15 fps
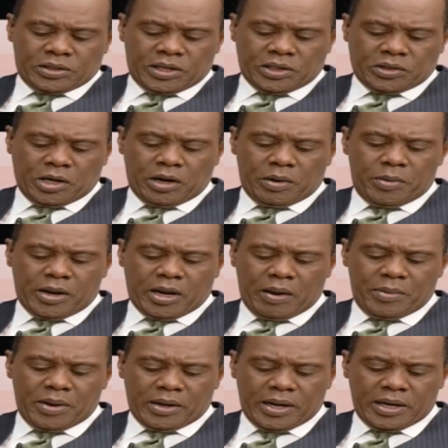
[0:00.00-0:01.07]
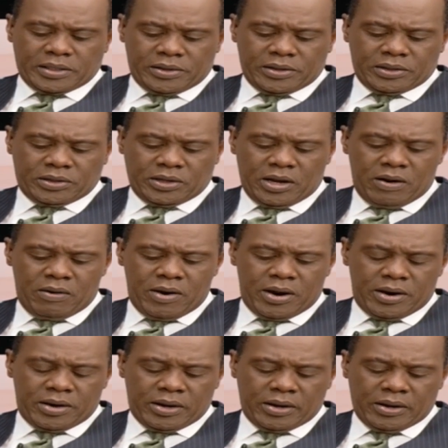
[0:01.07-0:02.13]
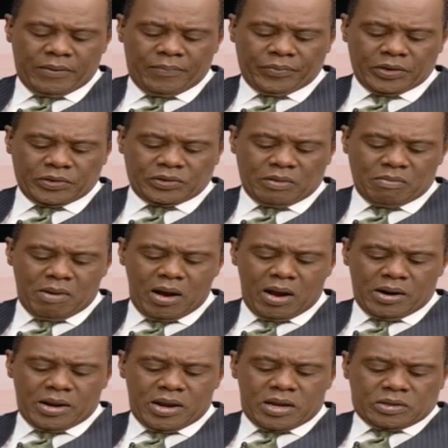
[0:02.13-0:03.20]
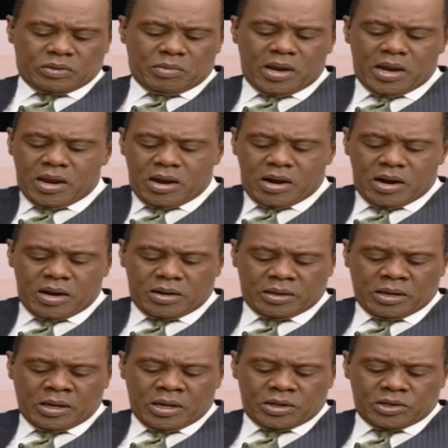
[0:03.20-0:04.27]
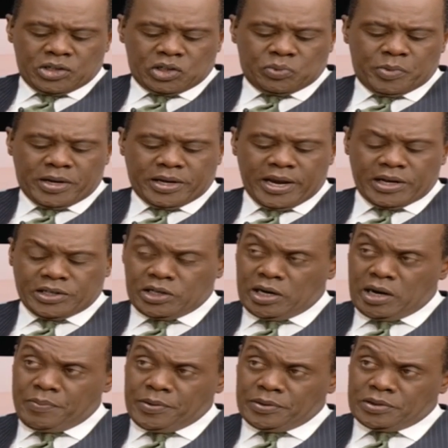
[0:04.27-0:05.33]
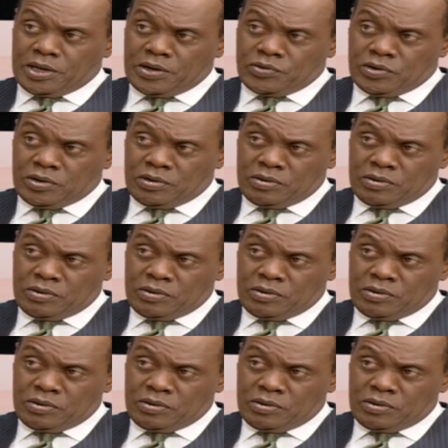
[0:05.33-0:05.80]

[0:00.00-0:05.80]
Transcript: that's going to be coming later this year, and um, the Somalis may uh, just be catching up on Central.